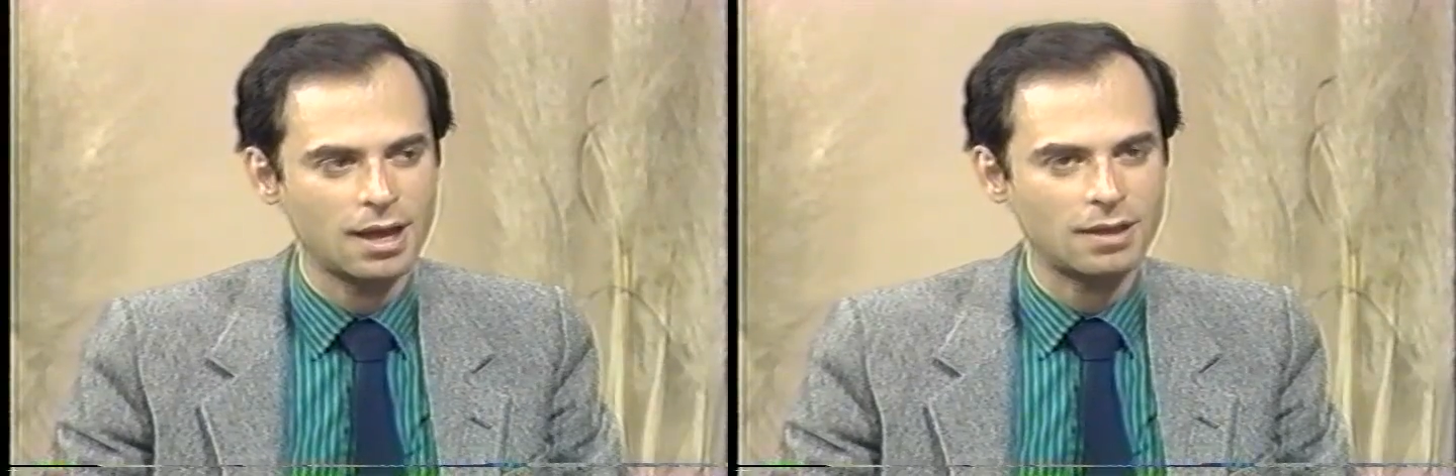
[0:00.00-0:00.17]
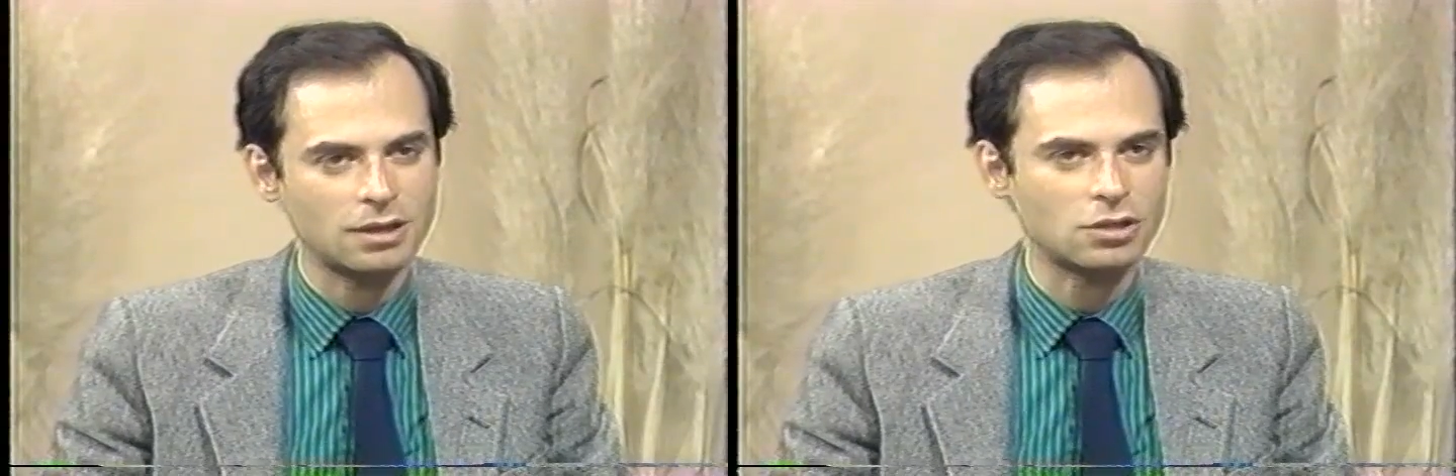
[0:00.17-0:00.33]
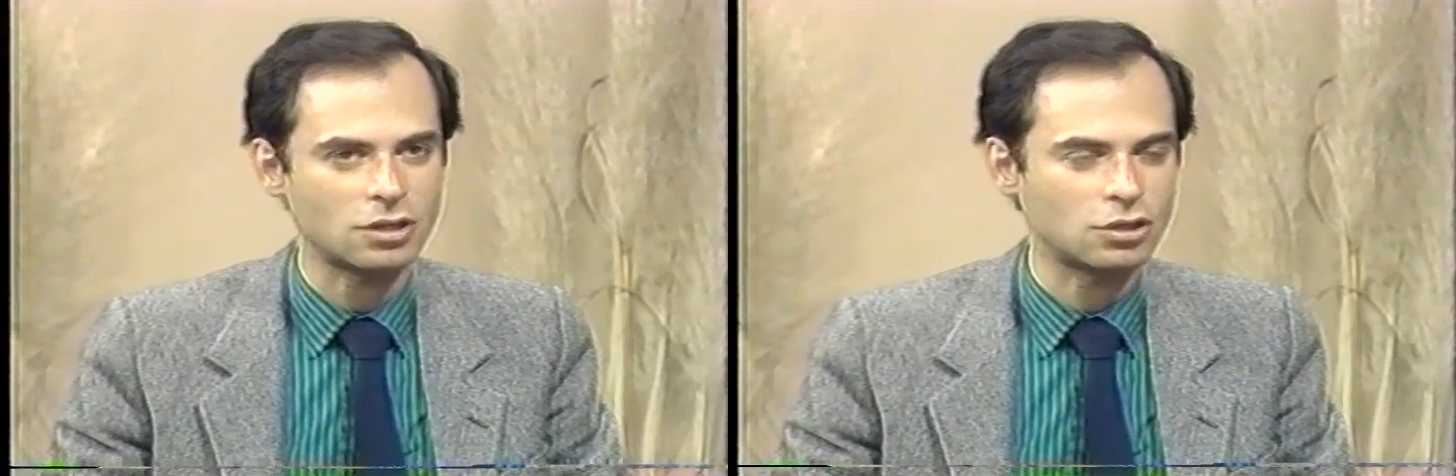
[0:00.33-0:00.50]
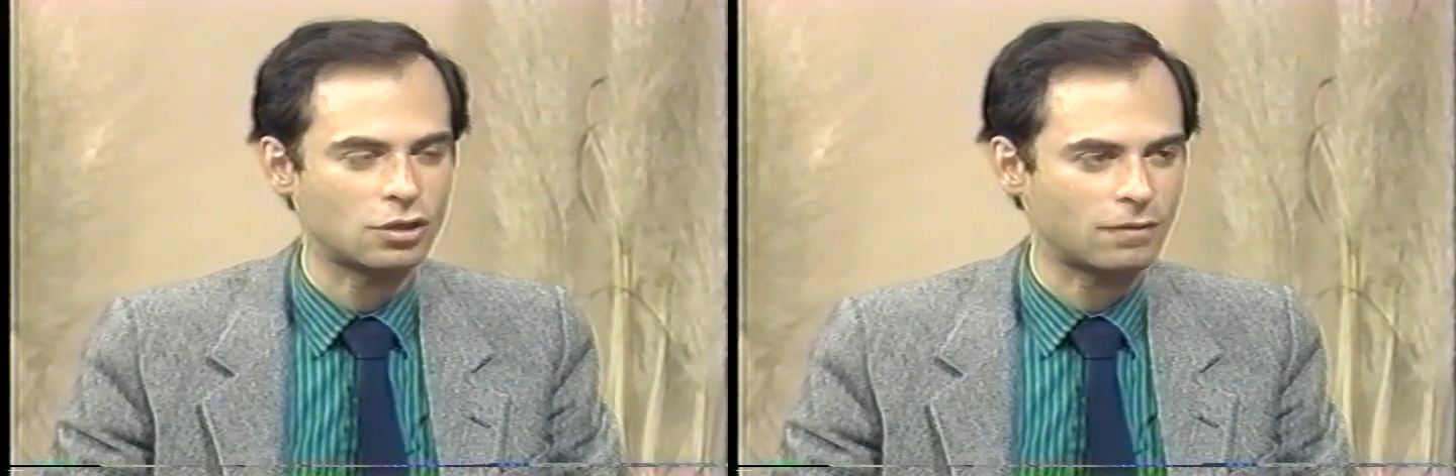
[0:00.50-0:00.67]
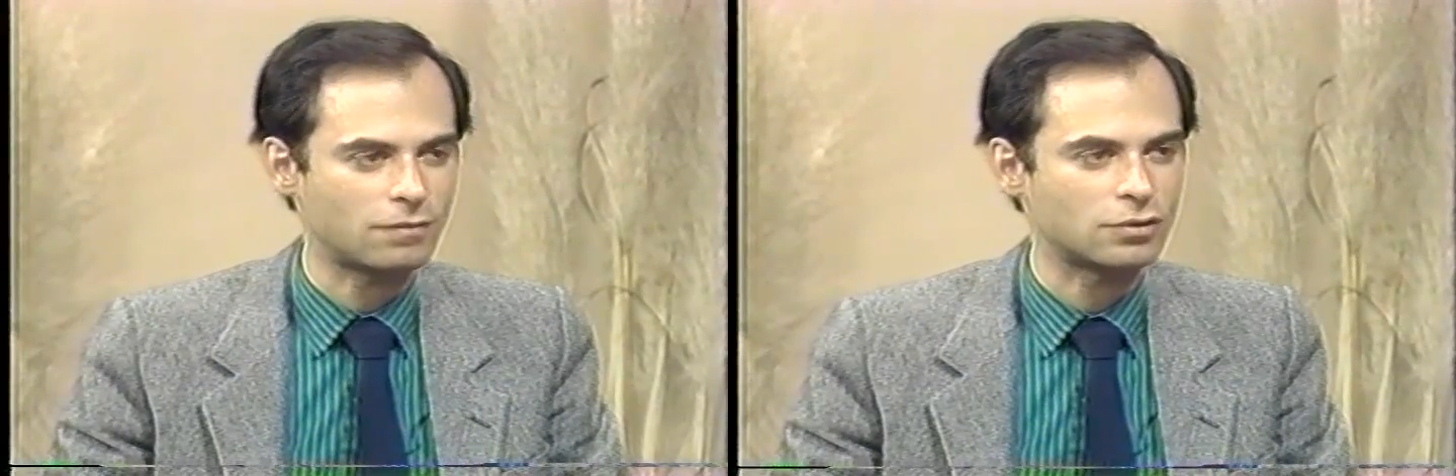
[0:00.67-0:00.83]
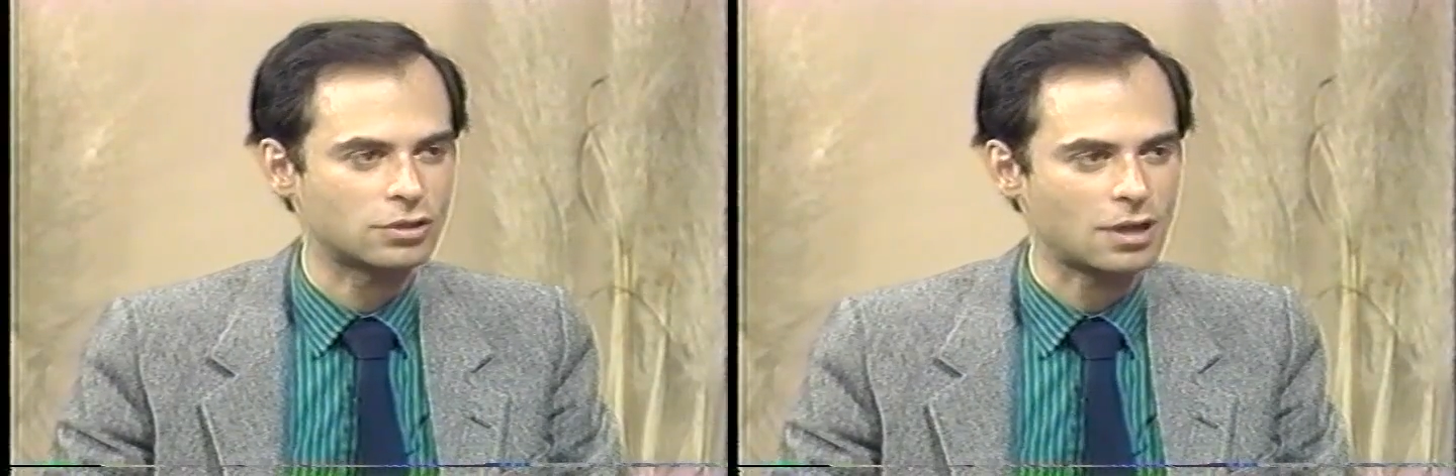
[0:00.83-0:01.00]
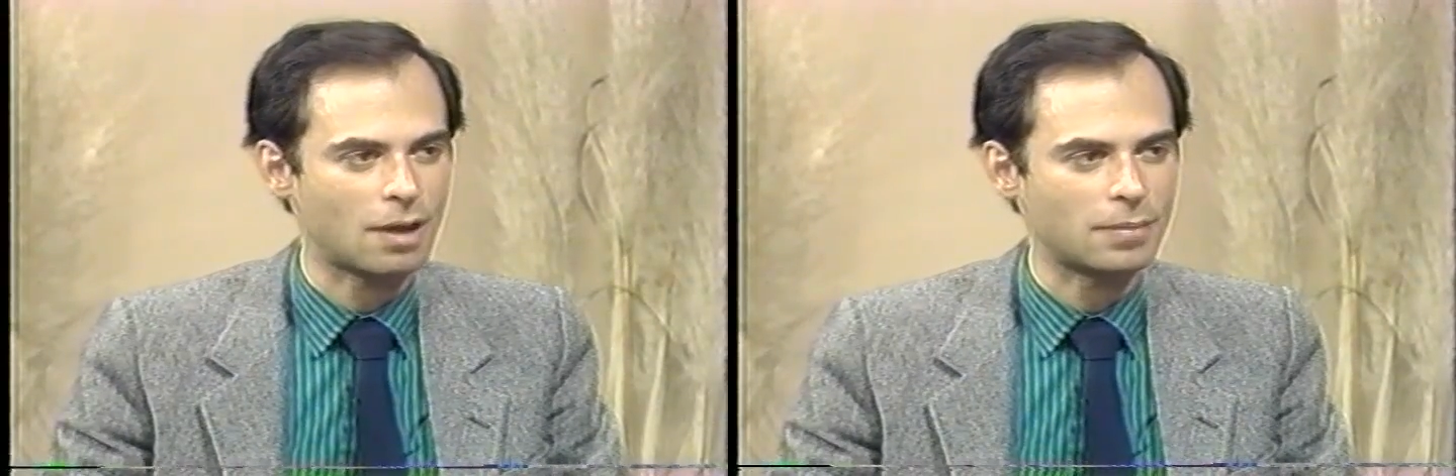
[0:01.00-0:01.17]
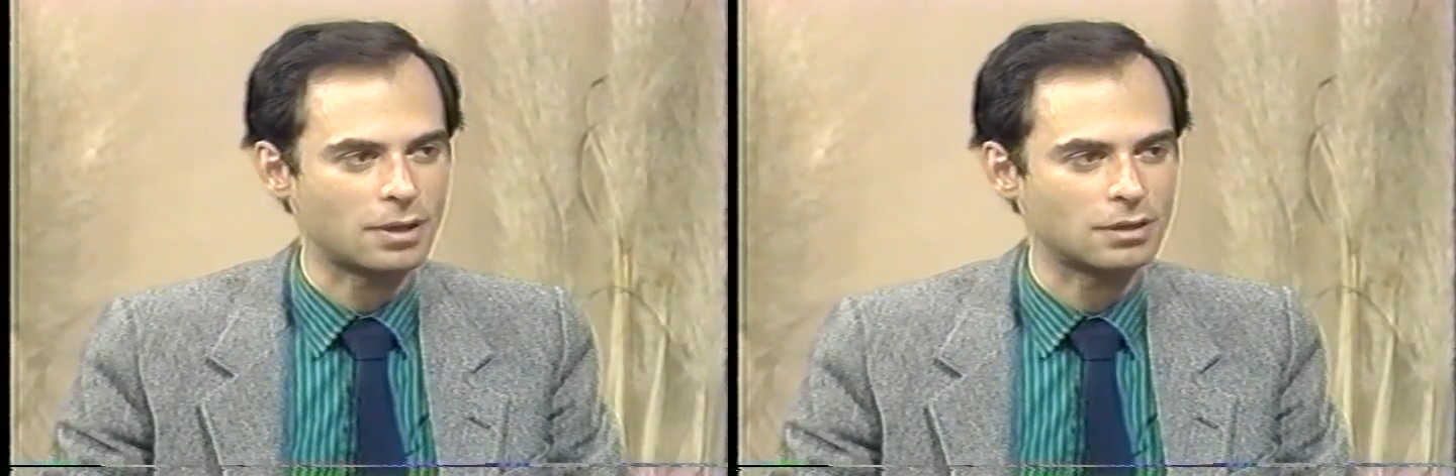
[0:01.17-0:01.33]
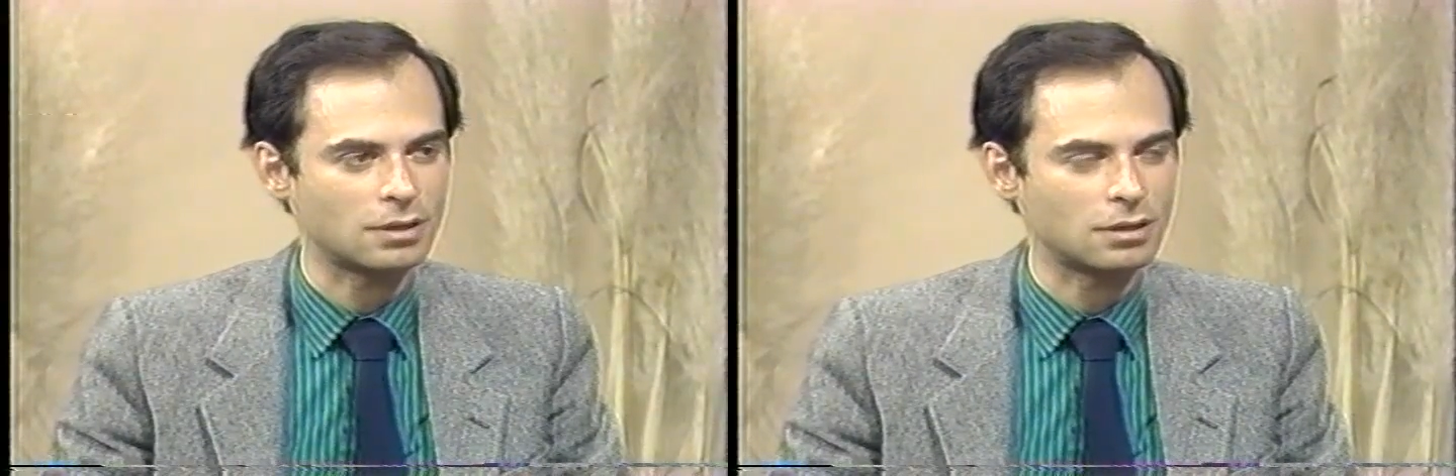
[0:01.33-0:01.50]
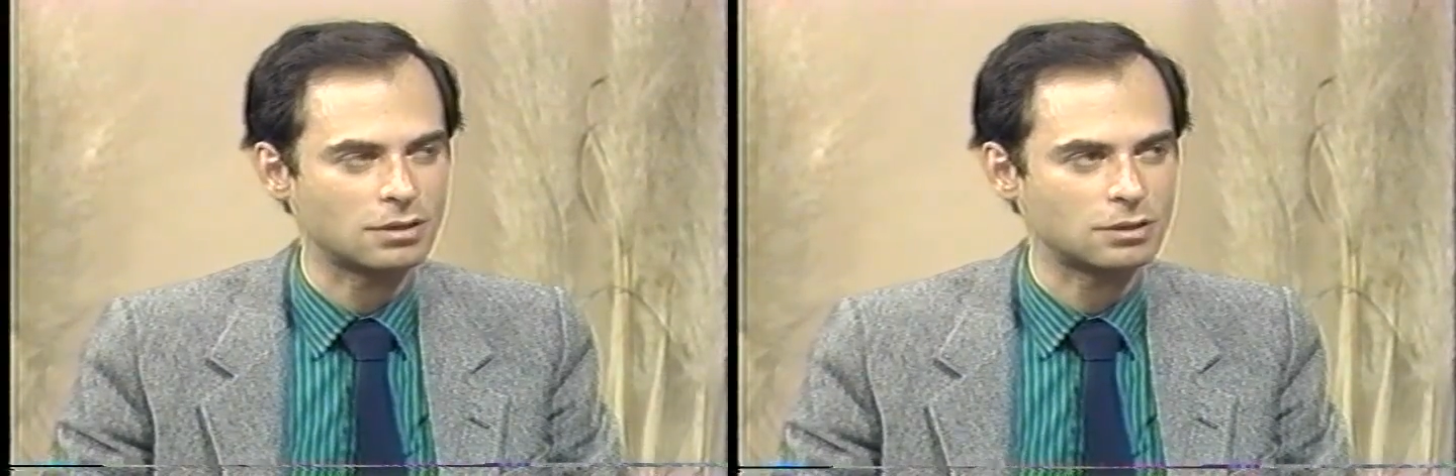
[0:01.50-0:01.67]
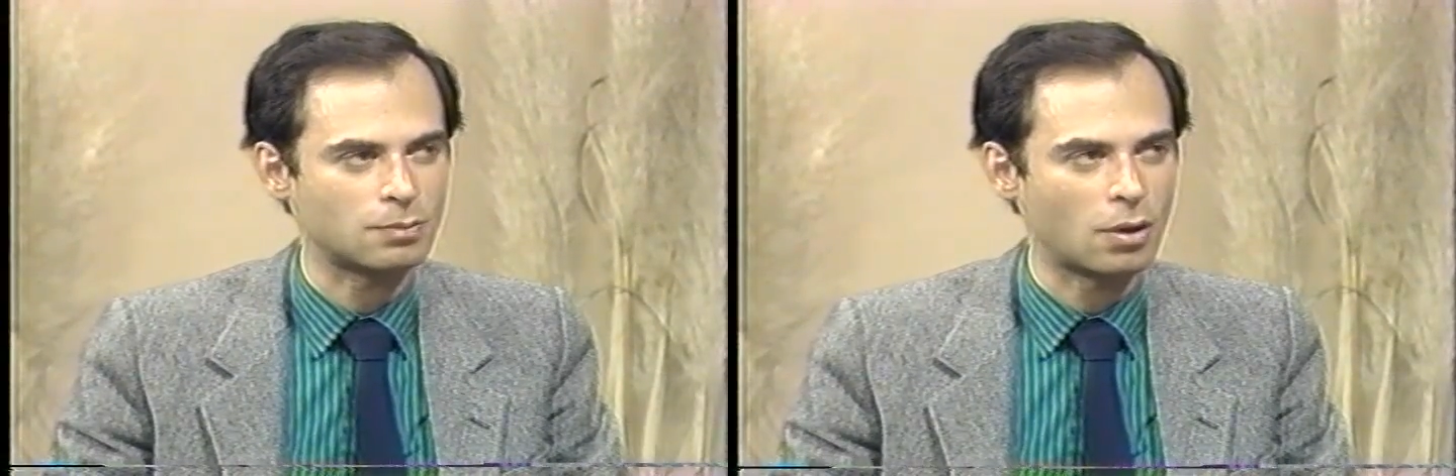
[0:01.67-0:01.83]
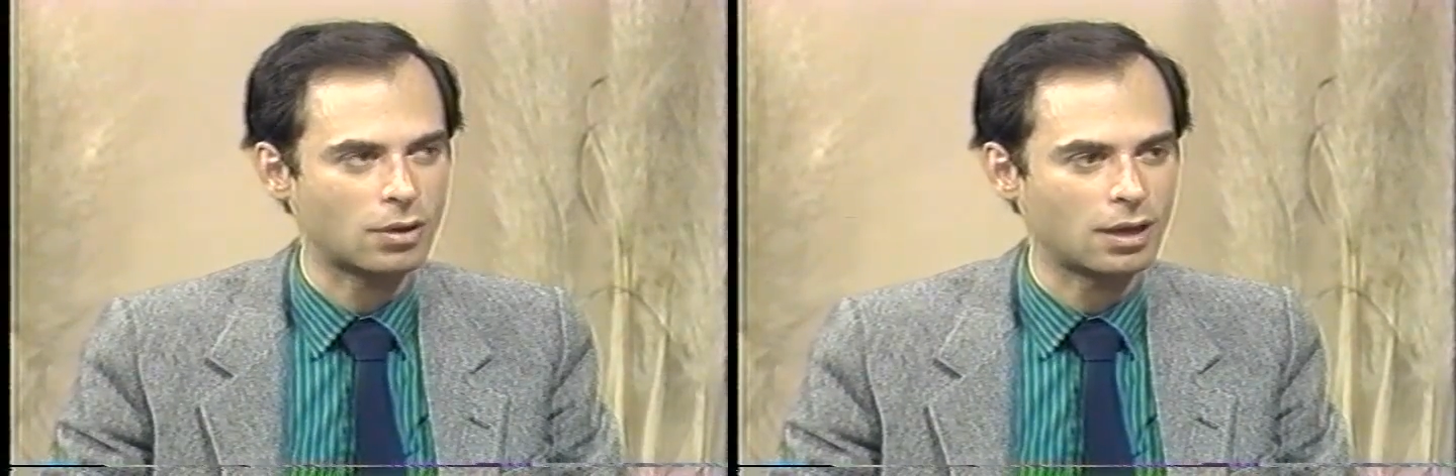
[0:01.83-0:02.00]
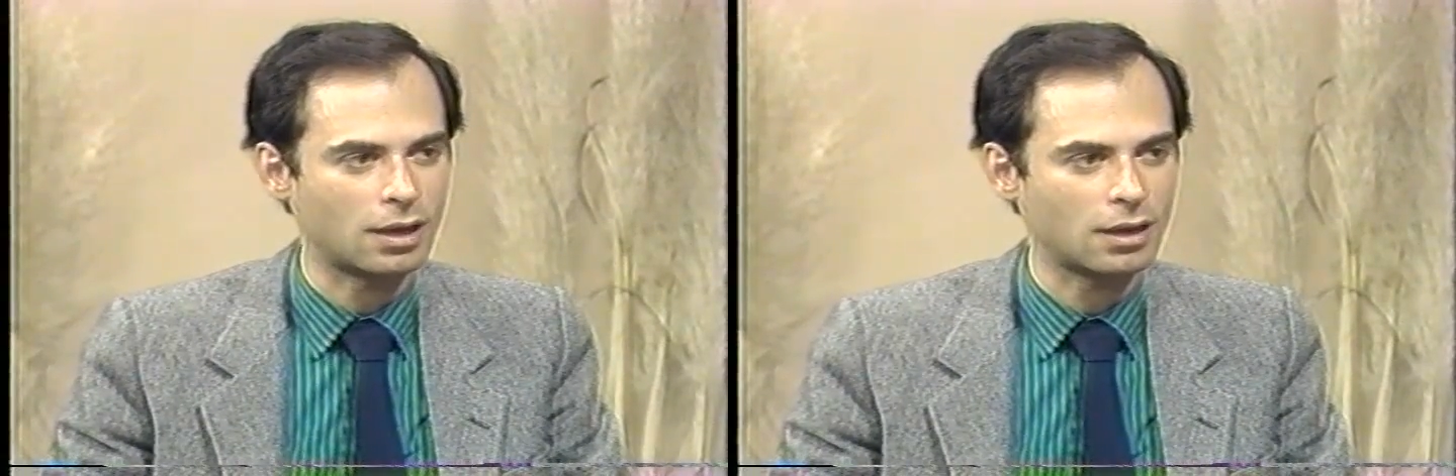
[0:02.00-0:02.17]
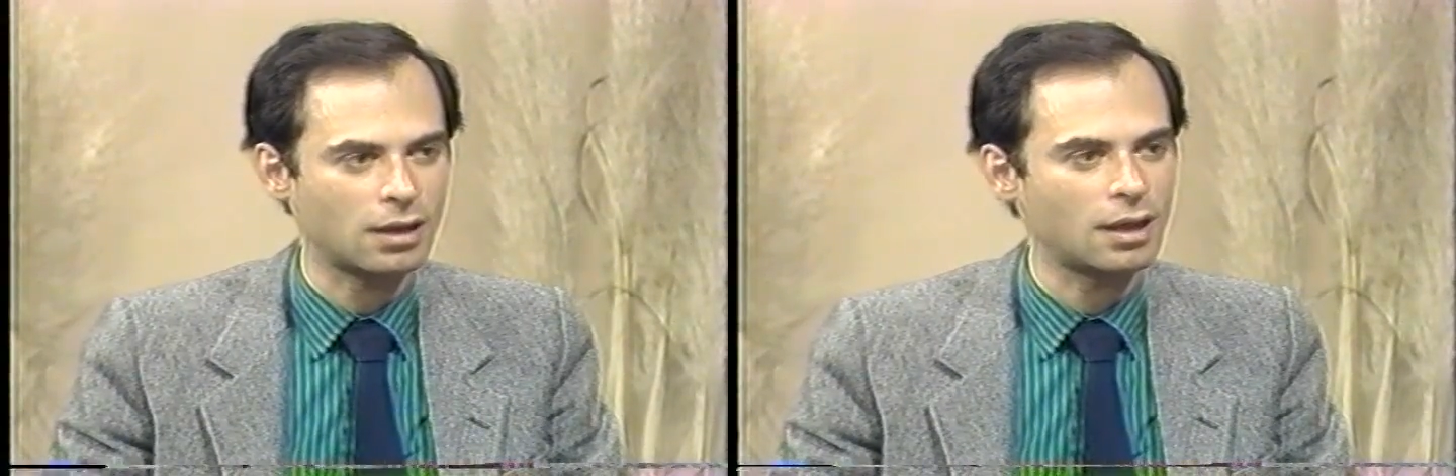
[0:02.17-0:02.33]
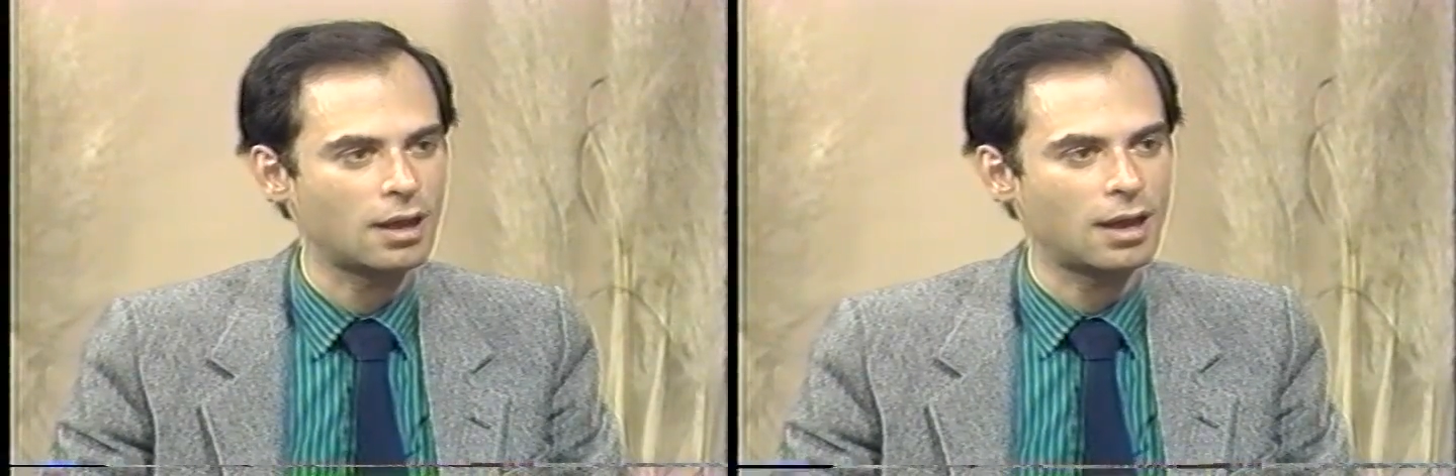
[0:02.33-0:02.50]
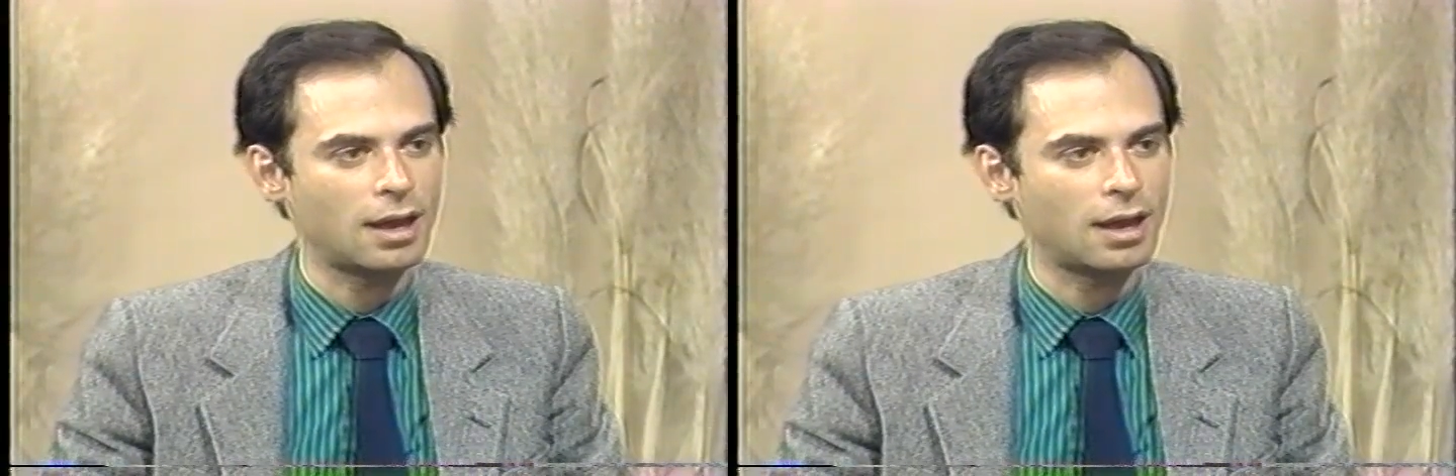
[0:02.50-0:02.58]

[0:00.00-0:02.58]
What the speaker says: And it's also good for stopping smoking